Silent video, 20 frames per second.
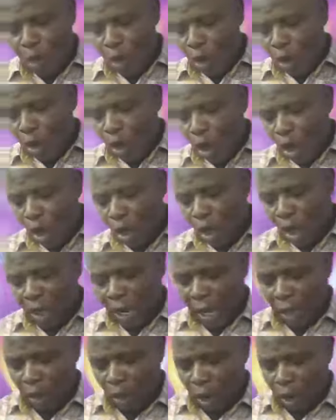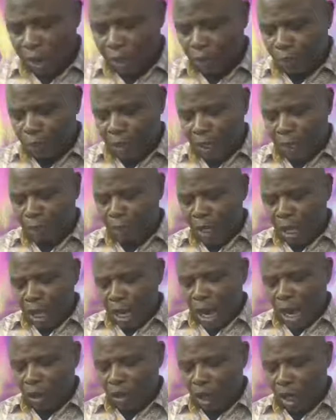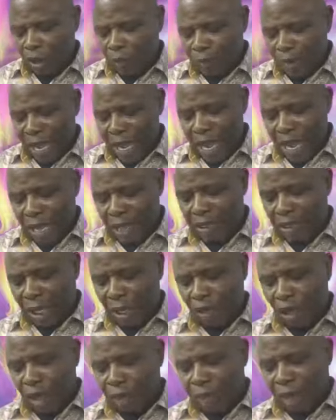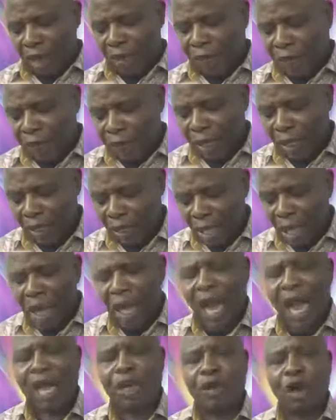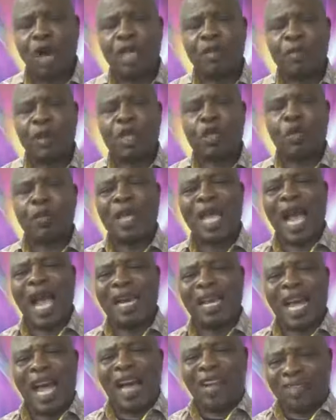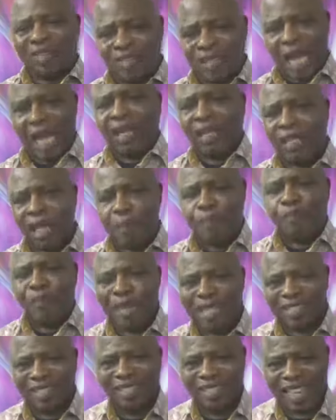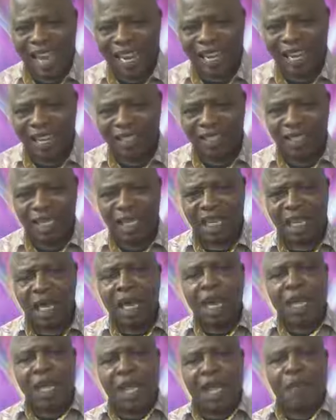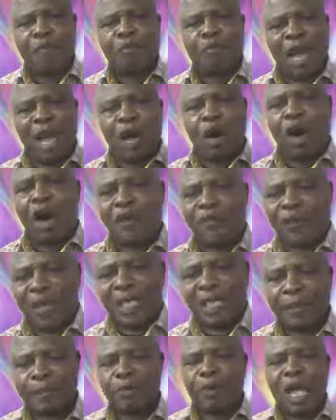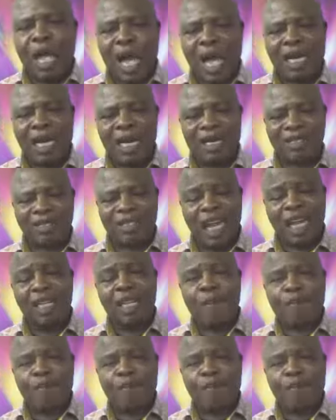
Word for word: Oh Lord, anoint me. Anoint my hands, anoint my feet. Anoint me to be an outstanding personality in my office, an outstanding